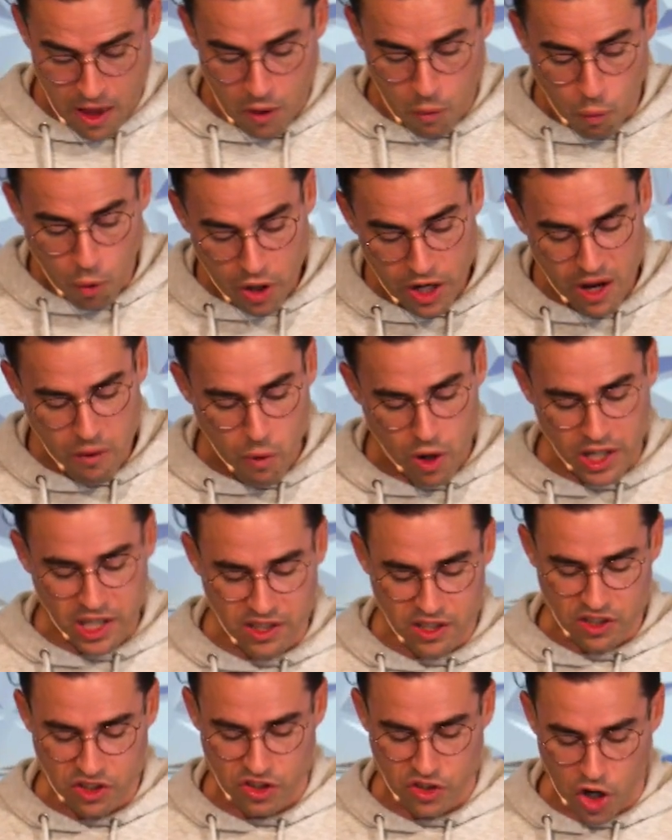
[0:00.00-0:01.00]
What I wanted
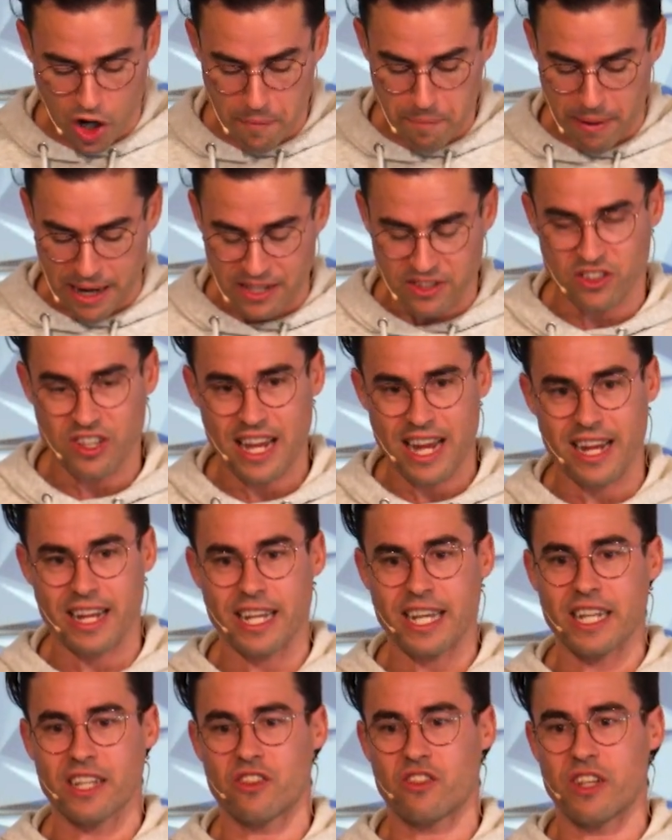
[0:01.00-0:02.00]
to start by
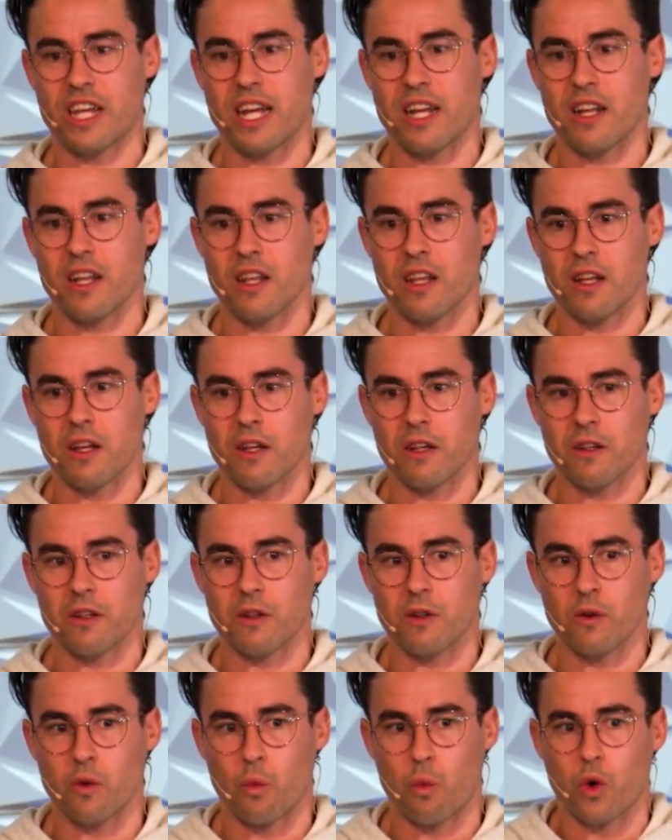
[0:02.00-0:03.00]
saying is that
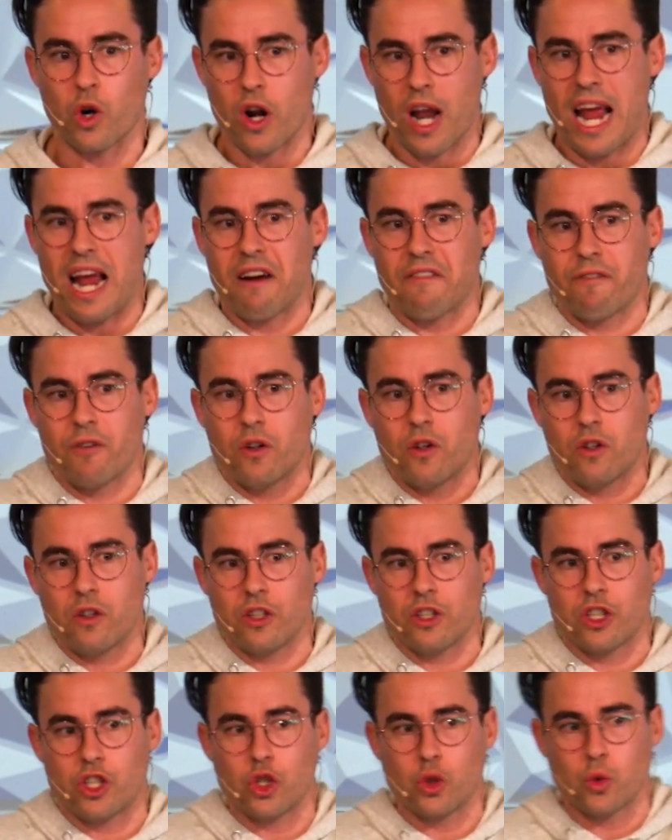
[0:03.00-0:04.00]
wherever
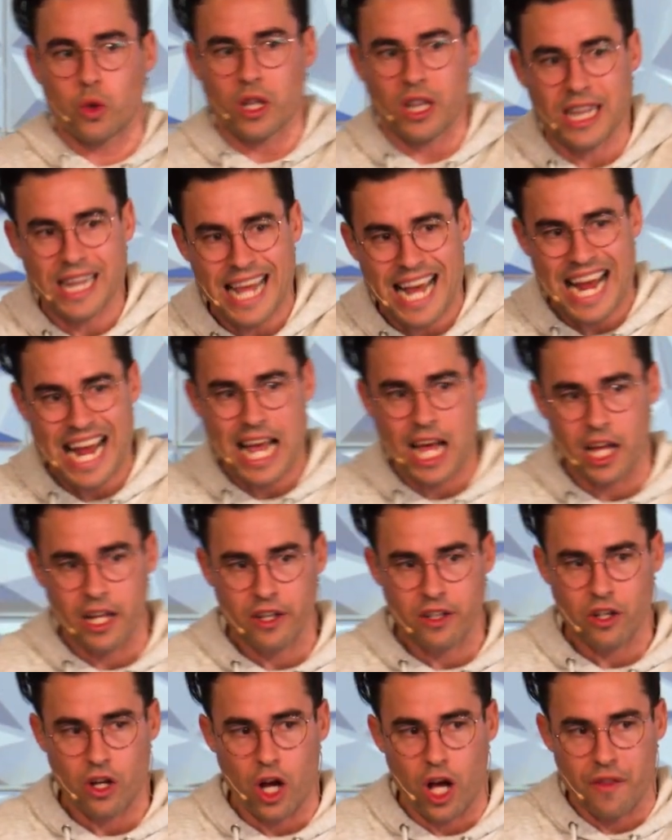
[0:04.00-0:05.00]
you
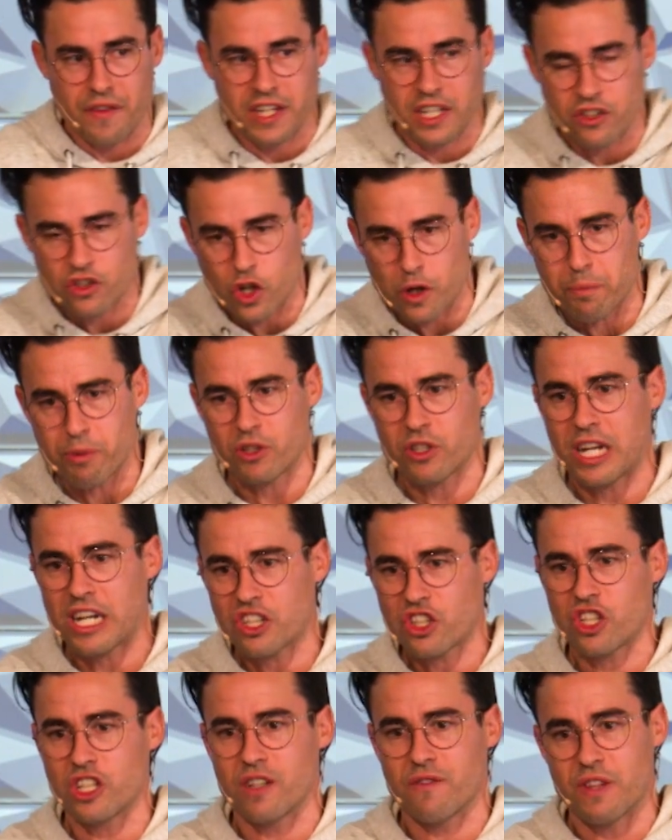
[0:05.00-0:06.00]
land on the
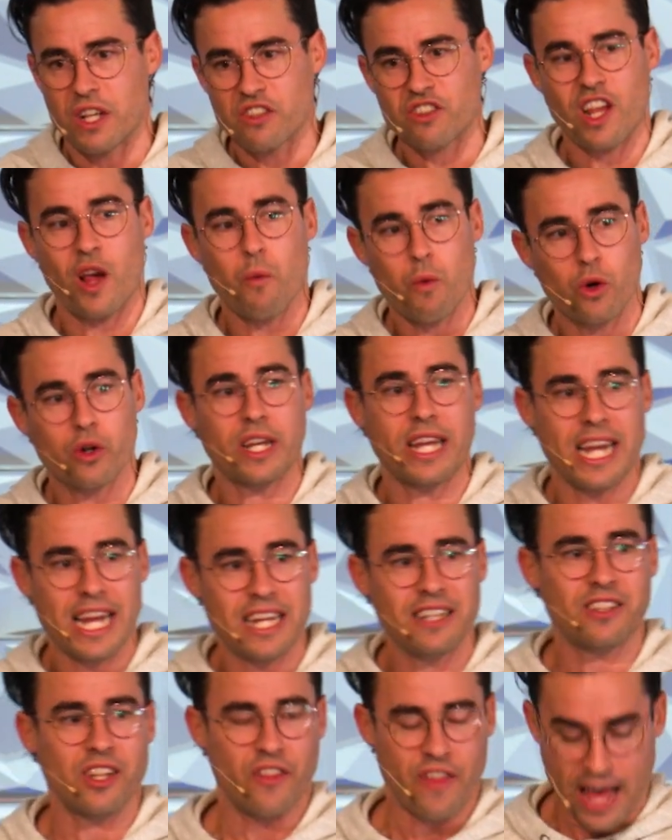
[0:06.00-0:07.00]
interpretation of this, and we'll get
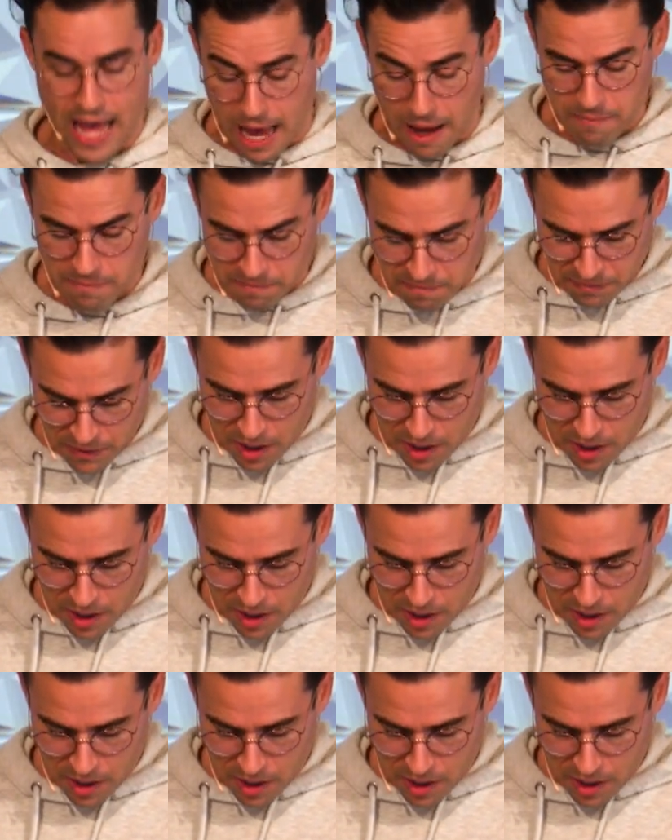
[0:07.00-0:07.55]
into that,